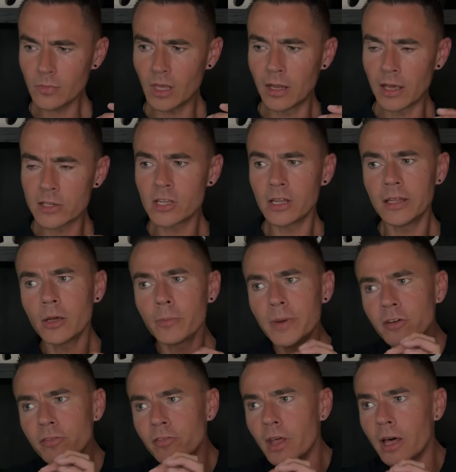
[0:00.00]
It has a little bit
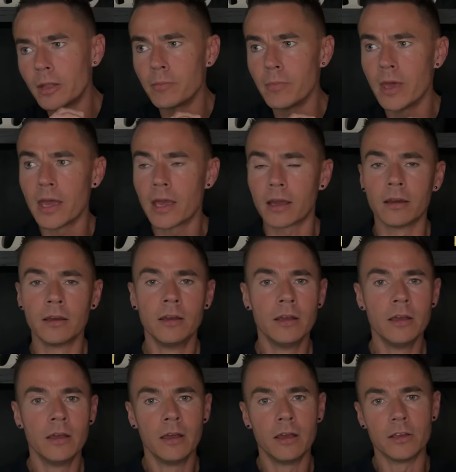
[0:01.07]
of nutmeg
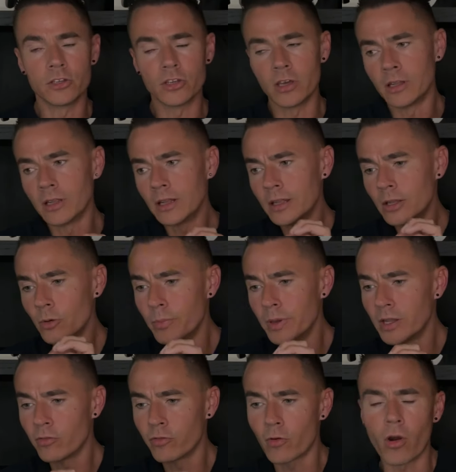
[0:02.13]
and a little
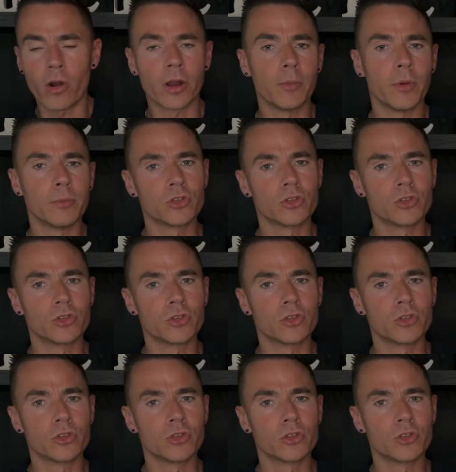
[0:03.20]
bit of cardamom,